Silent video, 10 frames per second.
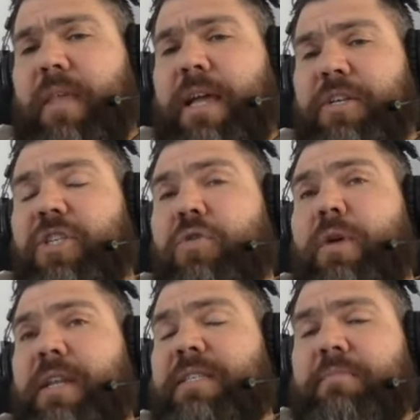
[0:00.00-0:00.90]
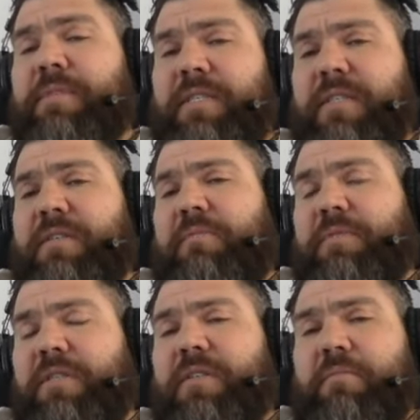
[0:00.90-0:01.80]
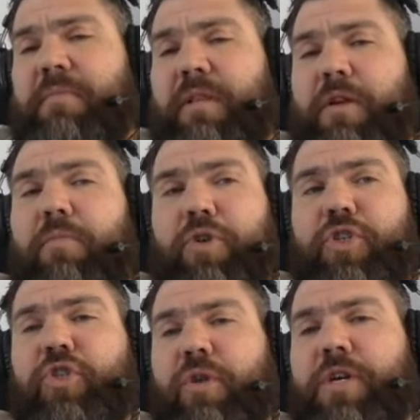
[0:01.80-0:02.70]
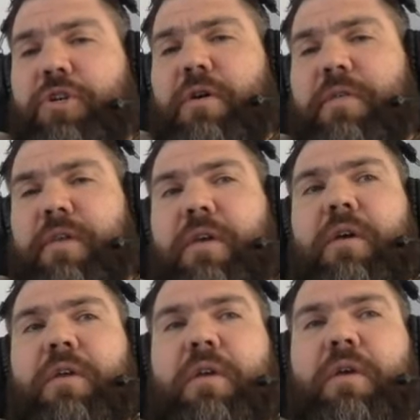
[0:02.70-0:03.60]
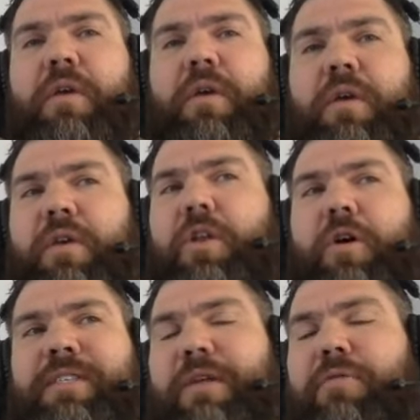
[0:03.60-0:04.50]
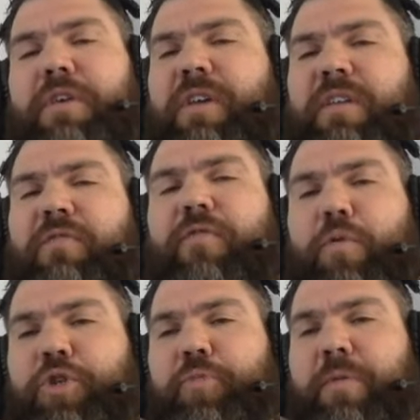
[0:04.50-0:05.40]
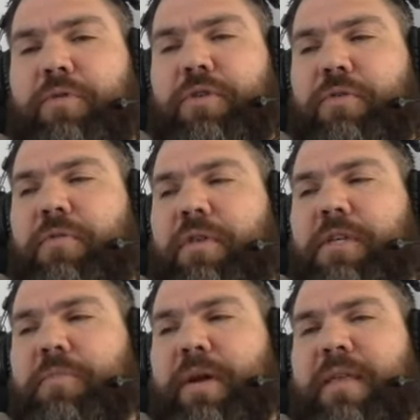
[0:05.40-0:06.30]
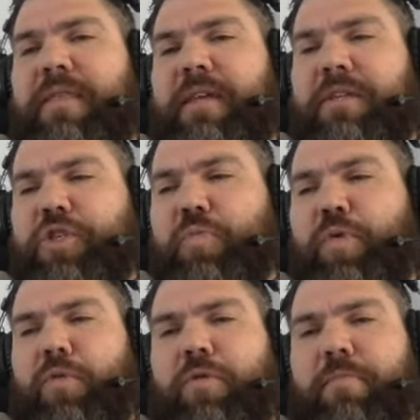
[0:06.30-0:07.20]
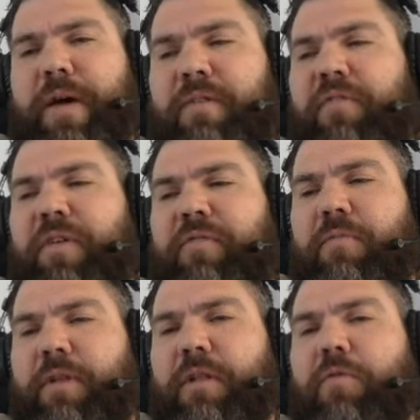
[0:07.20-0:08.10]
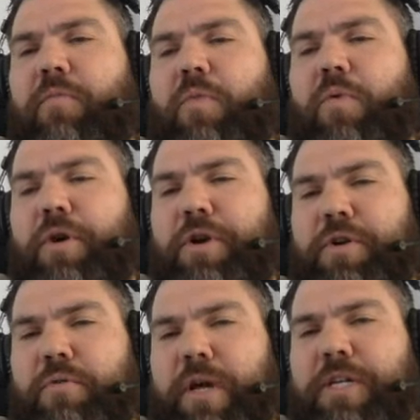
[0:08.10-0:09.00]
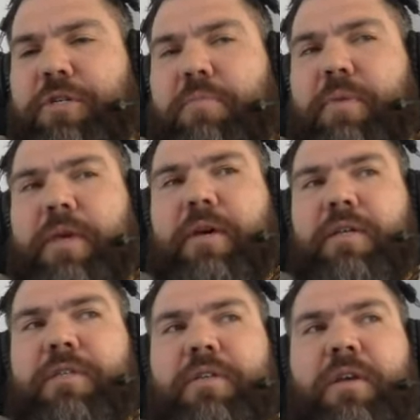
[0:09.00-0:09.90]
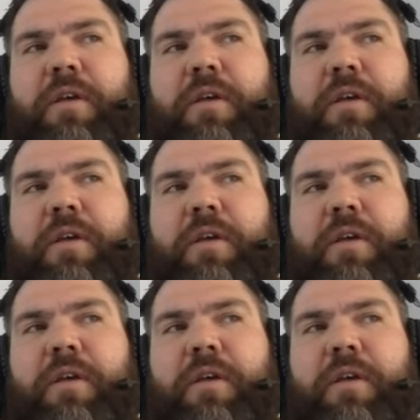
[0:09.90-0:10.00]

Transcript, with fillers: And just creating some systems and some a little more structure, I think, you know, because I don't think you can force people to do things, but I think the sport would benefit from a little more direction because